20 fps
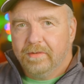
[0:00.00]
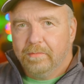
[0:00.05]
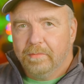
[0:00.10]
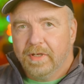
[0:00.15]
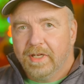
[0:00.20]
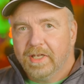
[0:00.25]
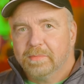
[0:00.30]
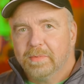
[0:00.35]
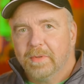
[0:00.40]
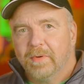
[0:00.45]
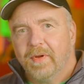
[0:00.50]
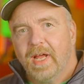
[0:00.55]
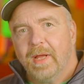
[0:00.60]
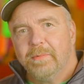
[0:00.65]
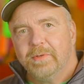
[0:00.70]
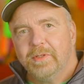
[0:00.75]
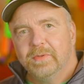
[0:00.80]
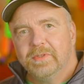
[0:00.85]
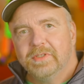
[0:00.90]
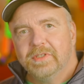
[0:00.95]
because
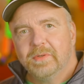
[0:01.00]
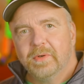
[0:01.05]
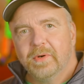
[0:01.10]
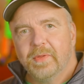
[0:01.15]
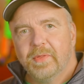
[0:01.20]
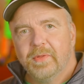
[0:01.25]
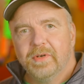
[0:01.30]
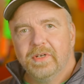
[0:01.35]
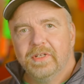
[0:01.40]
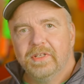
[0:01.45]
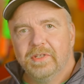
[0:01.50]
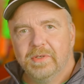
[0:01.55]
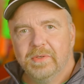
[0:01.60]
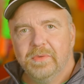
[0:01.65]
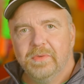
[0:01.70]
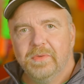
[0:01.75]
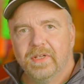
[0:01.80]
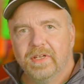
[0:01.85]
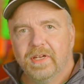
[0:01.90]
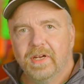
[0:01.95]
perhaps you would store
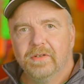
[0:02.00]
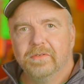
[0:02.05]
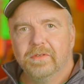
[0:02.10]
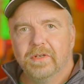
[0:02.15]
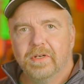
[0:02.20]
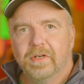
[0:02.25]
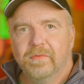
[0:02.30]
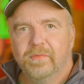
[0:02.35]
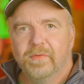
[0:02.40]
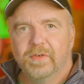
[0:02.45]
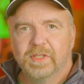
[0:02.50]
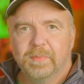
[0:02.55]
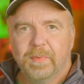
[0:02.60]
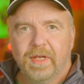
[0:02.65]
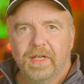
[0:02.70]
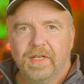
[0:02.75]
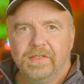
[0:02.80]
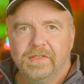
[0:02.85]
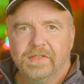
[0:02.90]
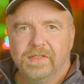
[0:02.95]
32, the character code for
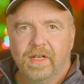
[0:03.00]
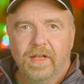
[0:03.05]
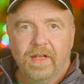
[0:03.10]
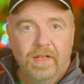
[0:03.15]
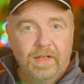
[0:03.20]
space,